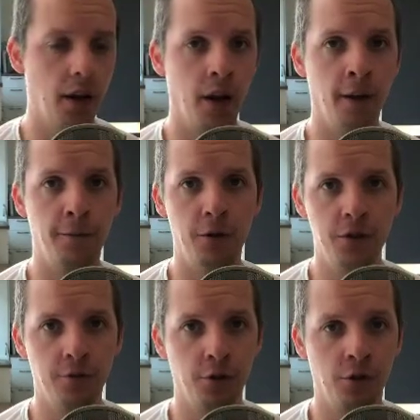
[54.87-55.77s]

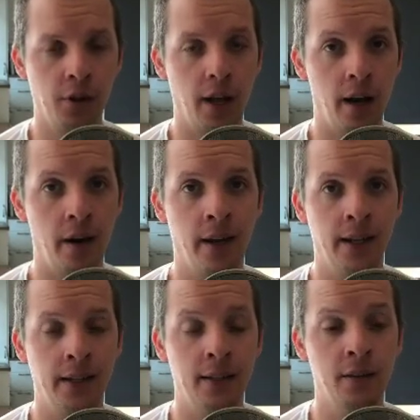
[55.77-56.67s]
First of all,
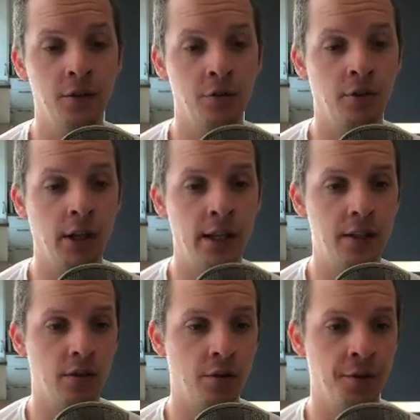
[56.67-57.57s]
I did a new
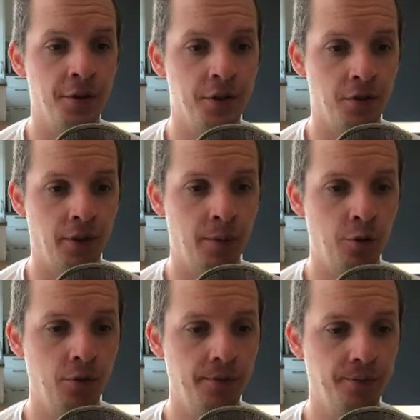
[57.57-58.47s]
release on
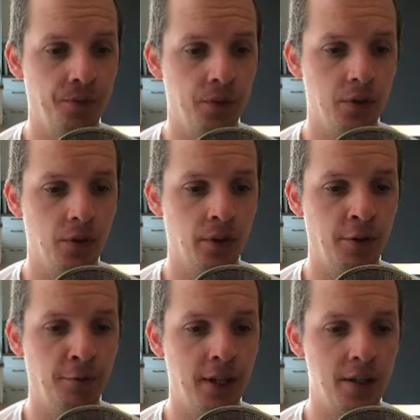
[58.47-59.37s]
Cerebral. So
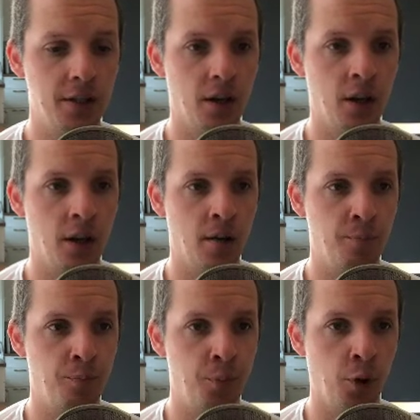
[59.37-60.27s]
it fixed a
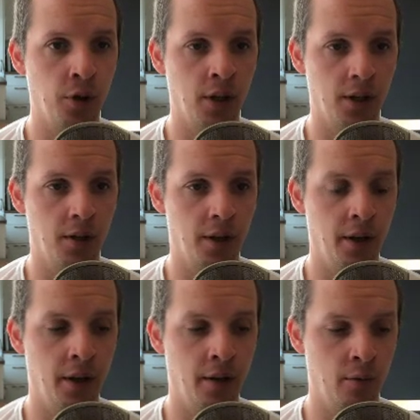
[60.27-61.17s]
bug
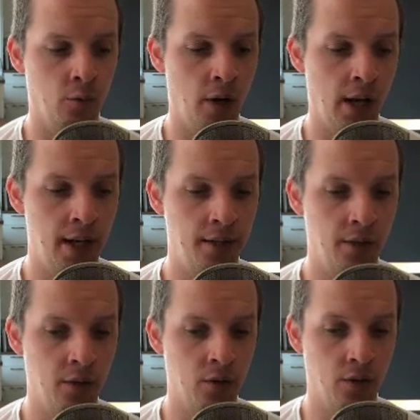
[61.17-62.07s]

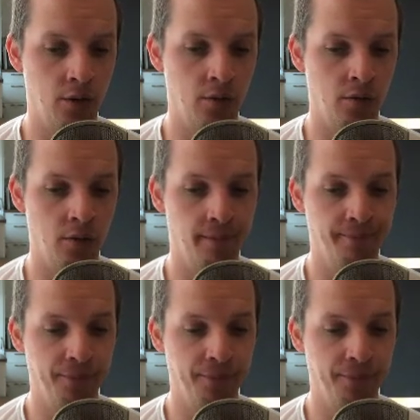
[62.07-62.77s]
related to